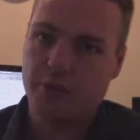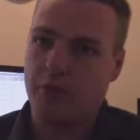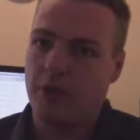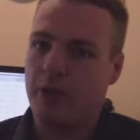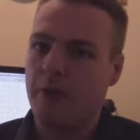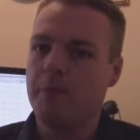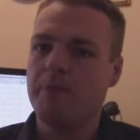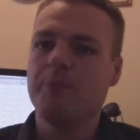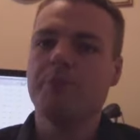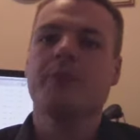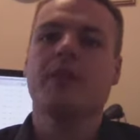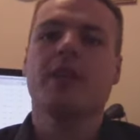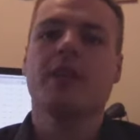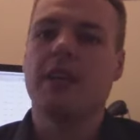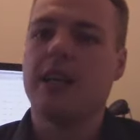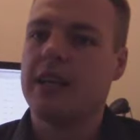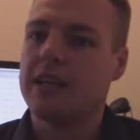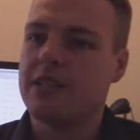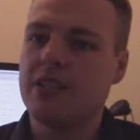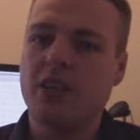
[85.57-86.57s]
But
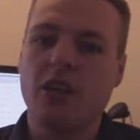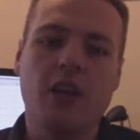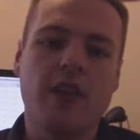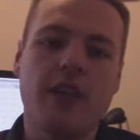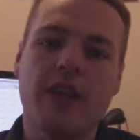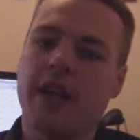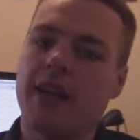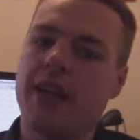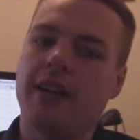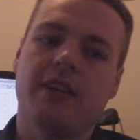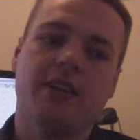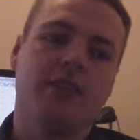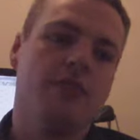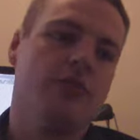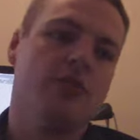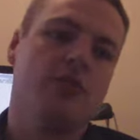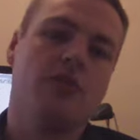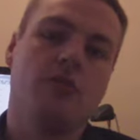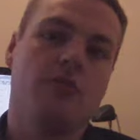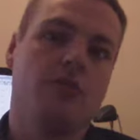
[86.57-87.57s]
I saw that and
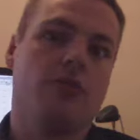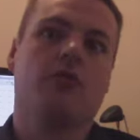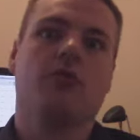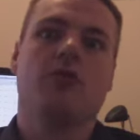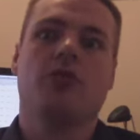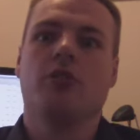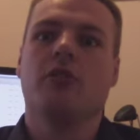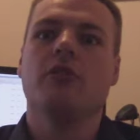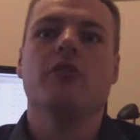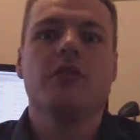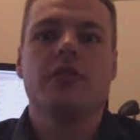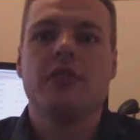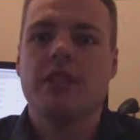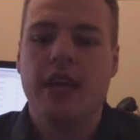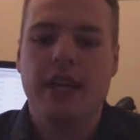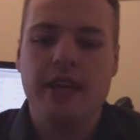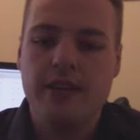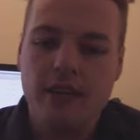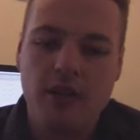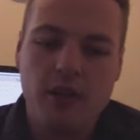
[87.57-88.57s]
just couldn't
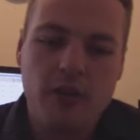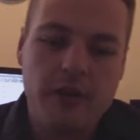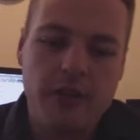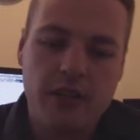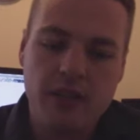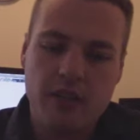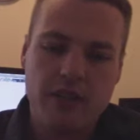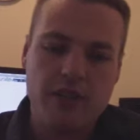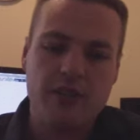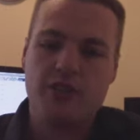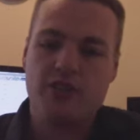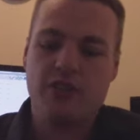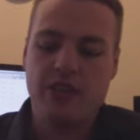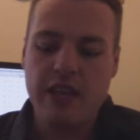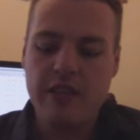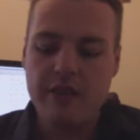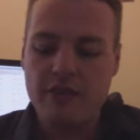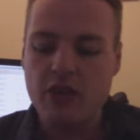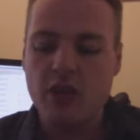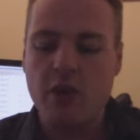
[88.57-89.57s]
say no. You know, you just
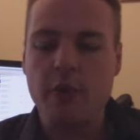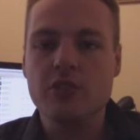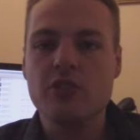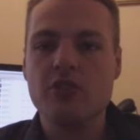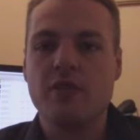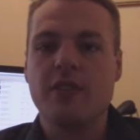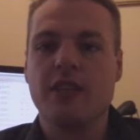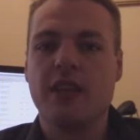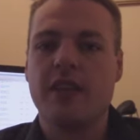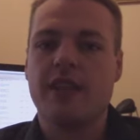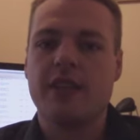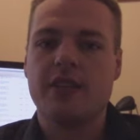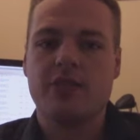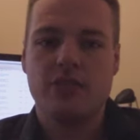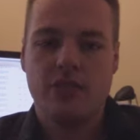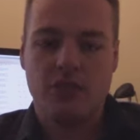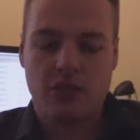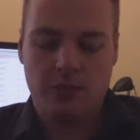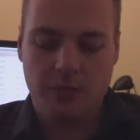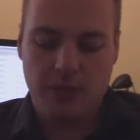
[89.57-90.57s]
never know when something like that's
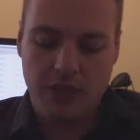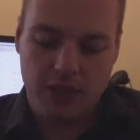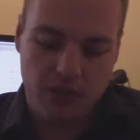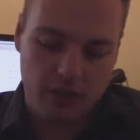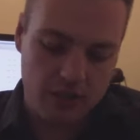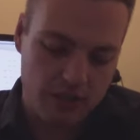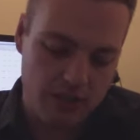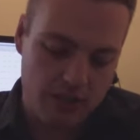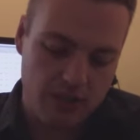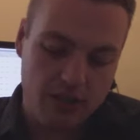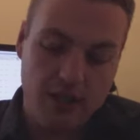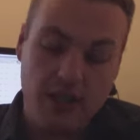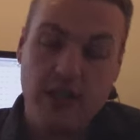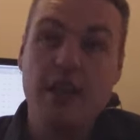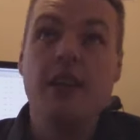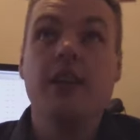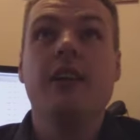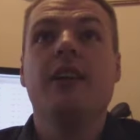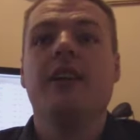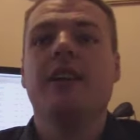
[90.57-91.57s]
going to come along. And
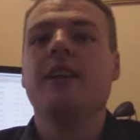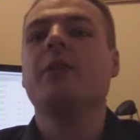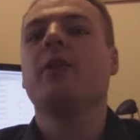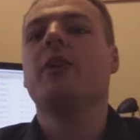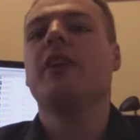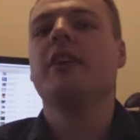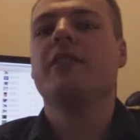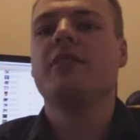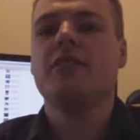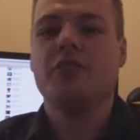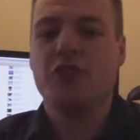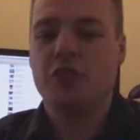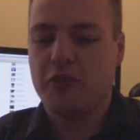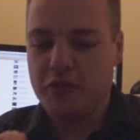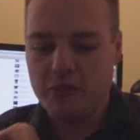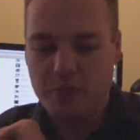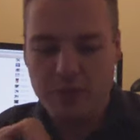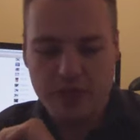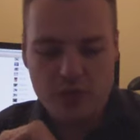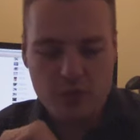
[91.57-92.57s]
anyway, just
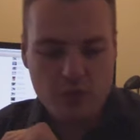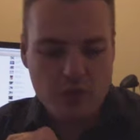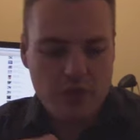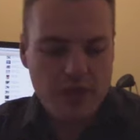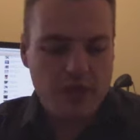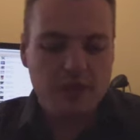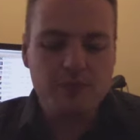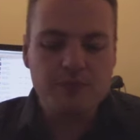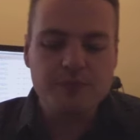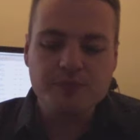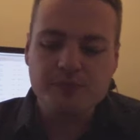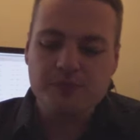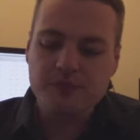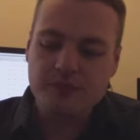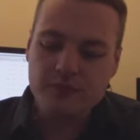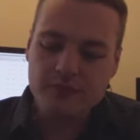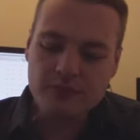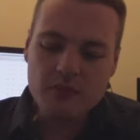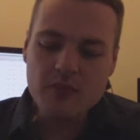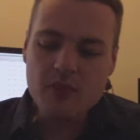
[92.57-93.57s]
chuffed to bits with it.
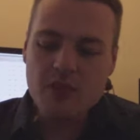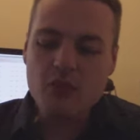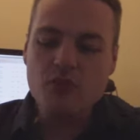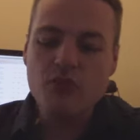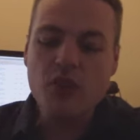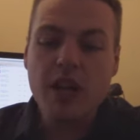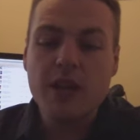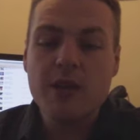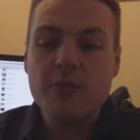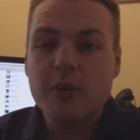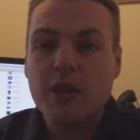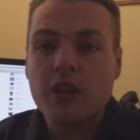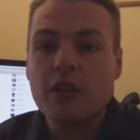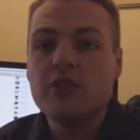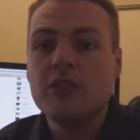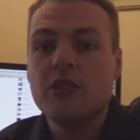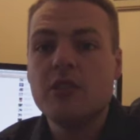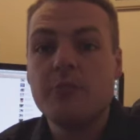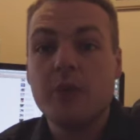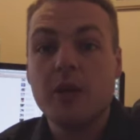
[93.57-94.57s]
Right, but on
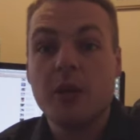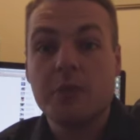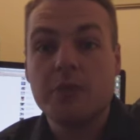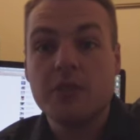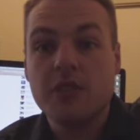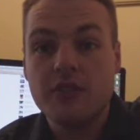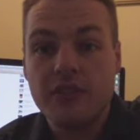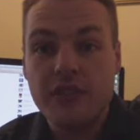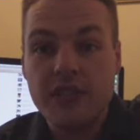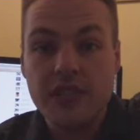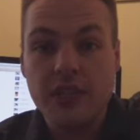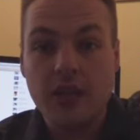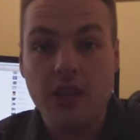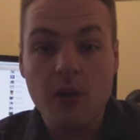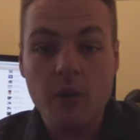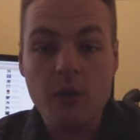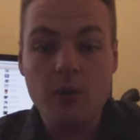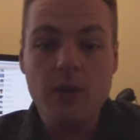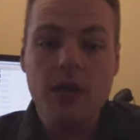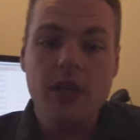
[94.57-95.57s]
to the purpose of the
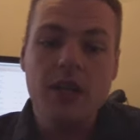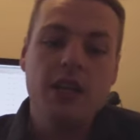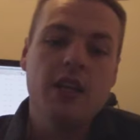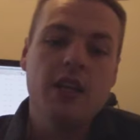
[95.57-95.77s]
video.